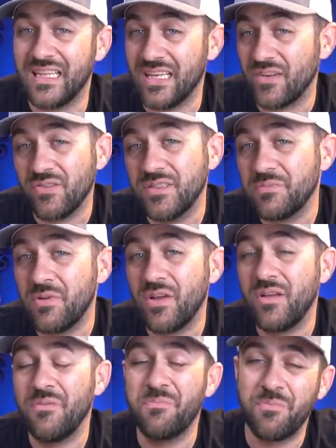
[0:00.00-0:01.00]
little
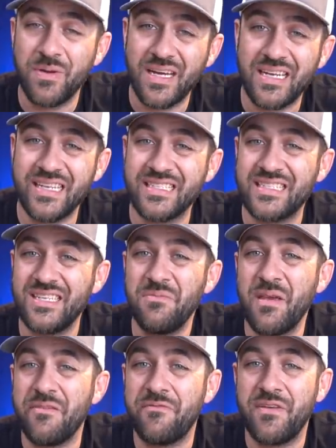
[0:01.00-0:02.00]
small, but it still
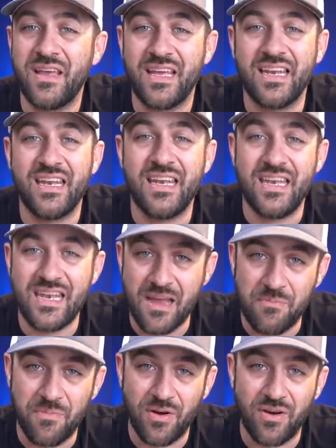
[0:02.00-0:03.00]
may fit in a
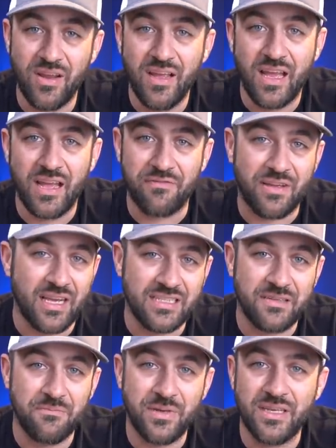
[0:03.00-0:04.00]
number of
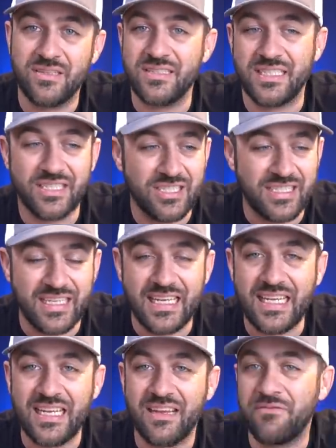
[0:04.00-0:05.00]
custom builds that just
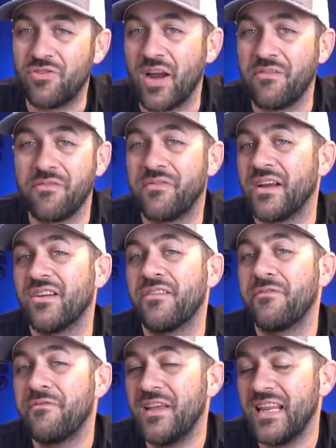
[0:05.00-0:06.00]
need a driver figure
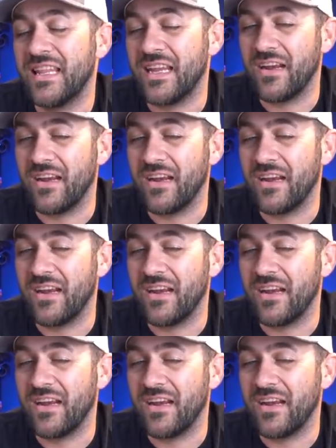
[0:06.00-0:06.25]
to fit in